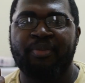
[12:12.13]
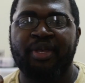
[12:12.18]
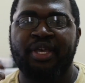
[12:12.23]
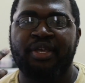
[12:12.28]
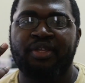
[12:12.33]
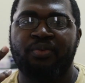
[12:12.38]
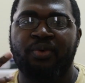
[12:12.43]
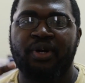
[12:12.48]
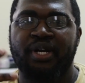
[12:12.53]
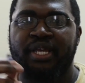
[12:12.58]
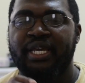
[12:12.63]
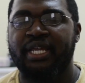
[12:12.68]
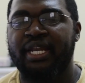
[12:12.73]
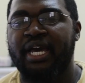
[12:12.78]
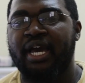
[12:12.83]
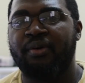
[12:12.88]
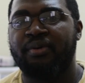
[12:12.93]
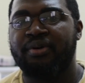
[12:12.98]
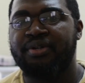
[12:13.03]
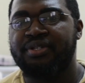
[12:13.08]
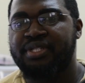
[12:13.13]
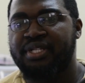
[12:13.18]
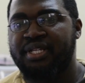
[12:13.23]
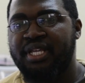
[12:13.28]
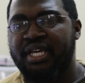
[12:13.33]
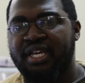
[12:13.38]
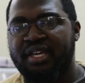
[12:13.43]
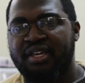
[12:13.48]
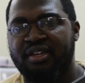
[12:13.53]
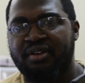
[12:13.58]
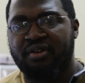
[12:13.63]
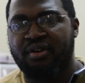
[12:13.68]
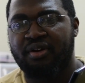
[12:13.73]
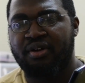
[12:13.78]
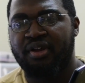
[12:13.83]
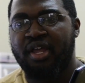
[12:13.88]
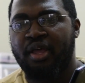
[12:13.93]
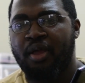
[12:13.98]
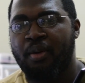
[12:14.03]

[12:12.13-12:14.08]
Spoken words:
me, you work 8 hours a day or